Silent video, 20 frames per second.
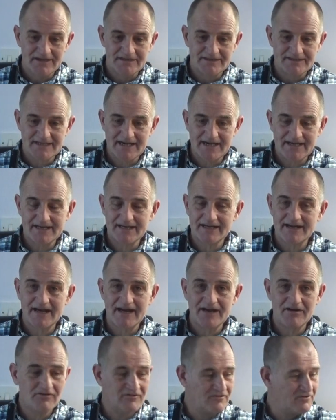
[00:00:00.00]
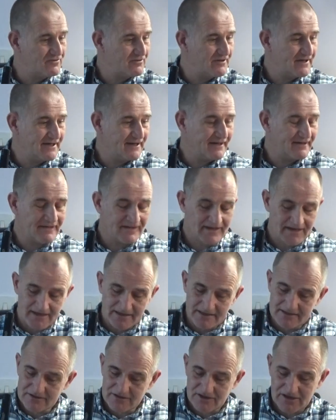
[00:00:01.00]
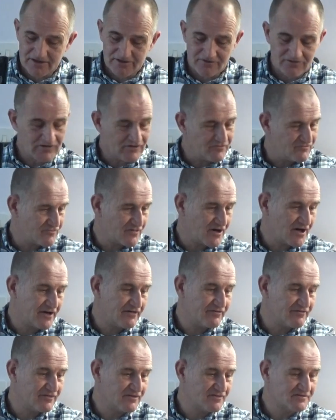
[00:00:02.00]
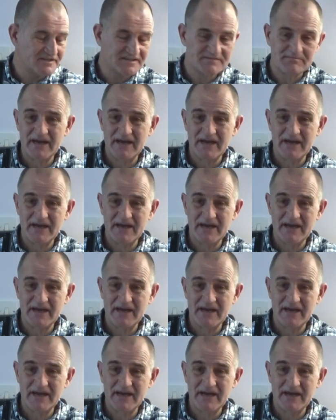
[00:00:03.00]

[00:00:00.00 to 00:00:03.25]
taken out, or anything like rifles,